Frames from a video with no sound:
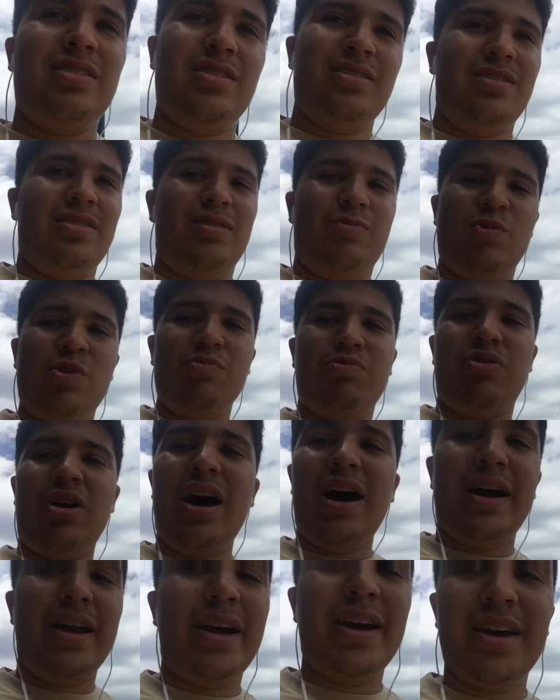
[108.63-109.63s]
than one
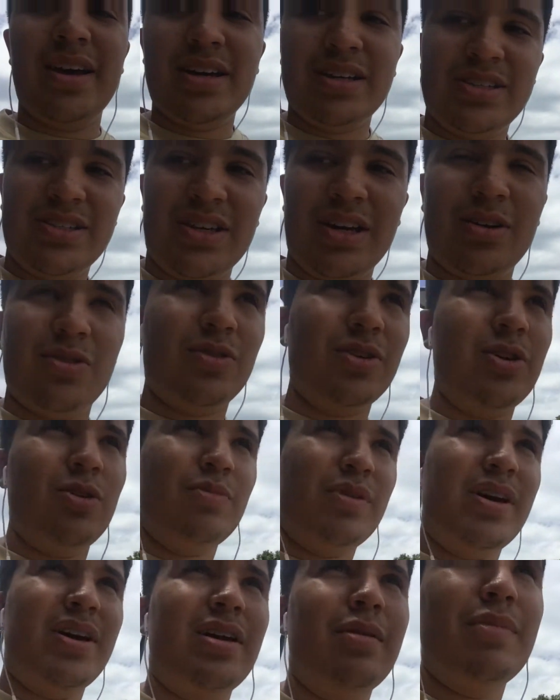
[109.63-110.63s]
pride, I guess. I don't know,
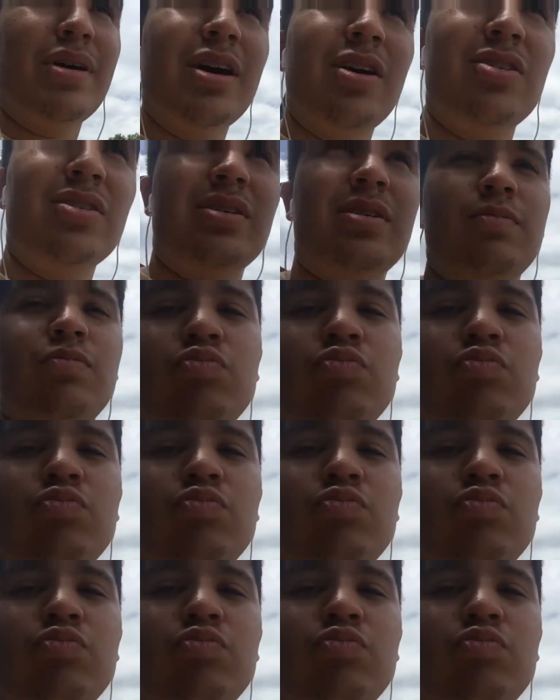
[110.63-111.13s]
man. I'm out.